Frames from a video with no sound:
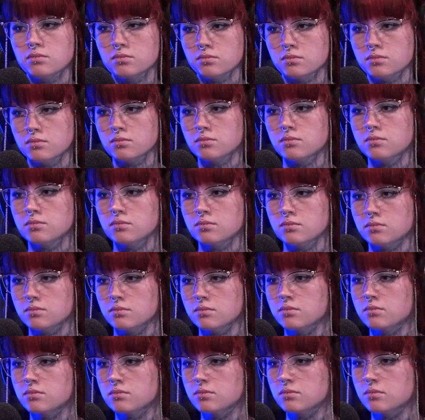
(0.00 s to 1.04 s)

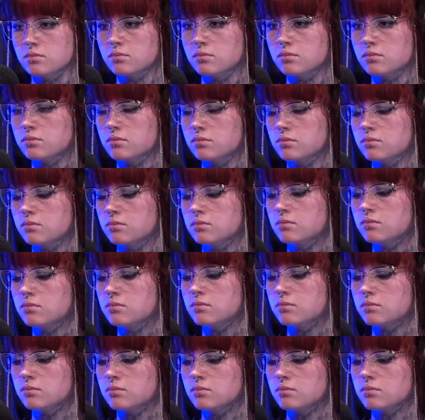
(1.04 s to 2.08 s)

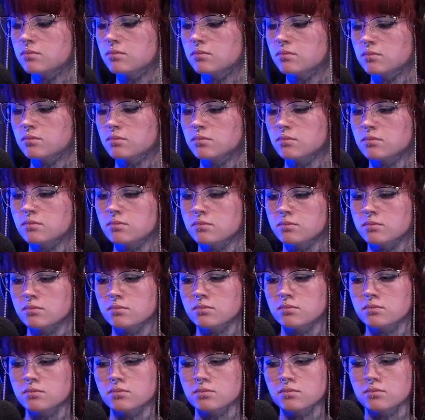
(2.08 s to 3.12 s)

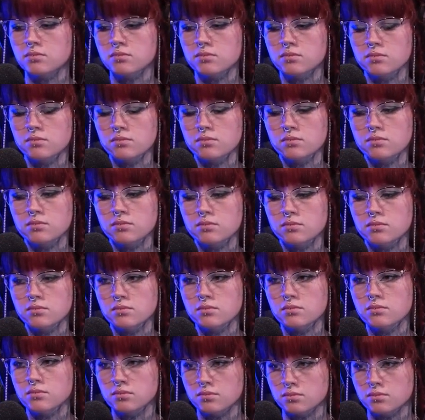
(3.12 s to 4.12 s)
No words are spoken by the person on screen.